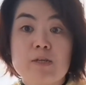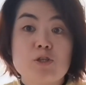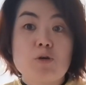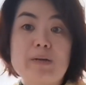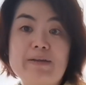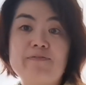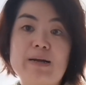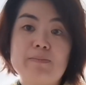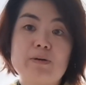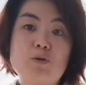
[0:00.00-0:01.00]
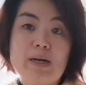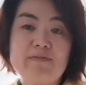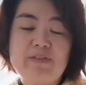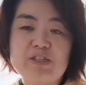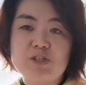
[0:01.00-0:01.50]
So if I'm a
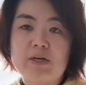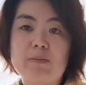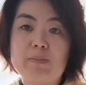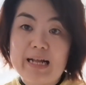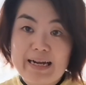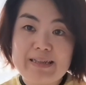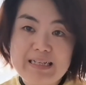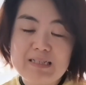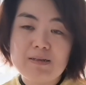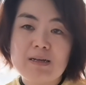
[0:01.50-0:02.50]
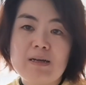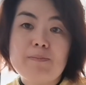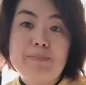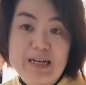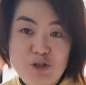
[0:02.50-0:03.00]
quant investor, I'll apply these
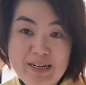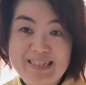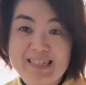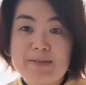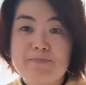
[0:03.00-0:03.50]
metrics